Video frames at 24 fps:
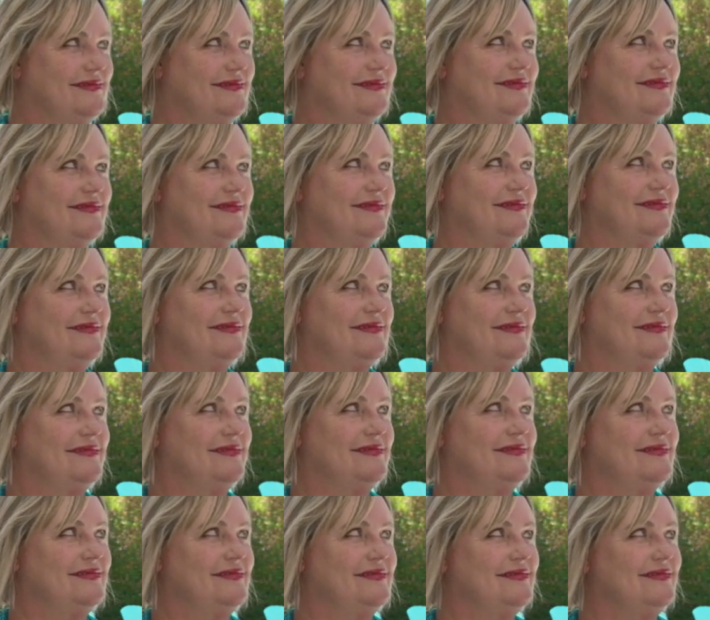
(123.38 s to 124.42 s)

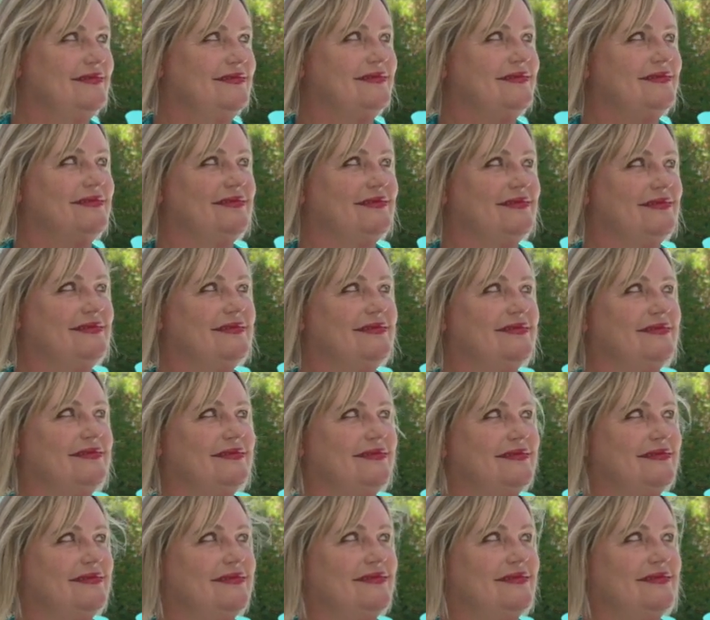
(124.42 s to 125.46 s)

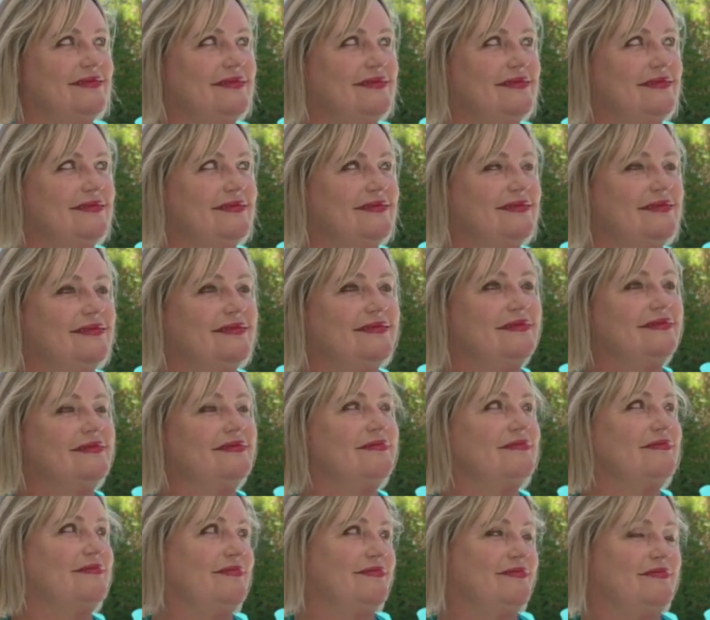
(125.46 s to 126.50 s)

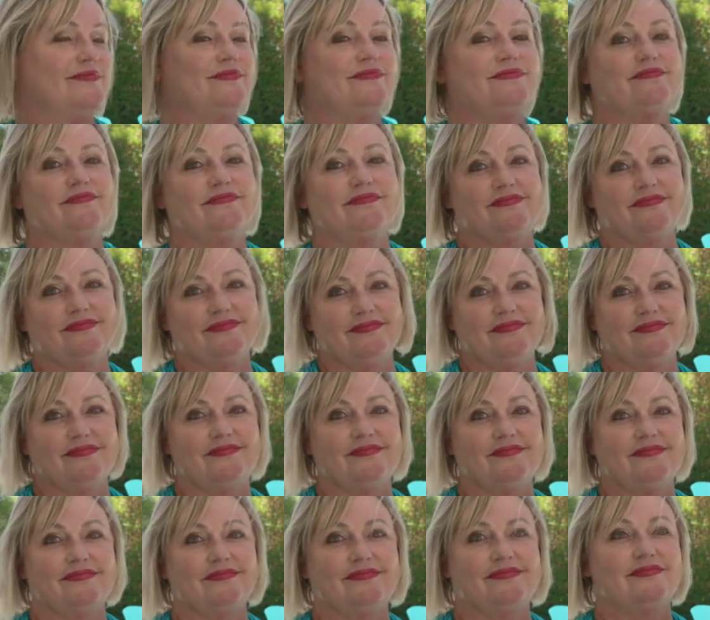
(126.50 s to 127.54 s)

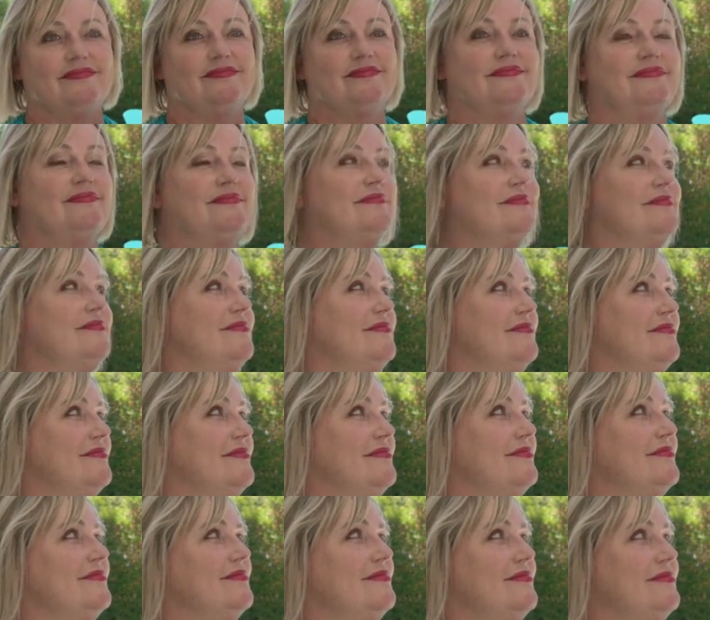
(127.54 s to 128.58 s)

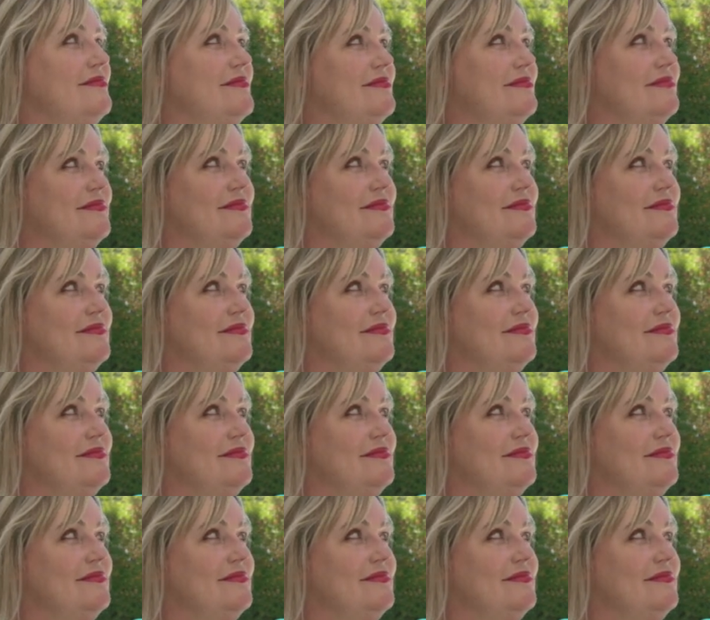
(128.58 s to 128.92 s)
(silent)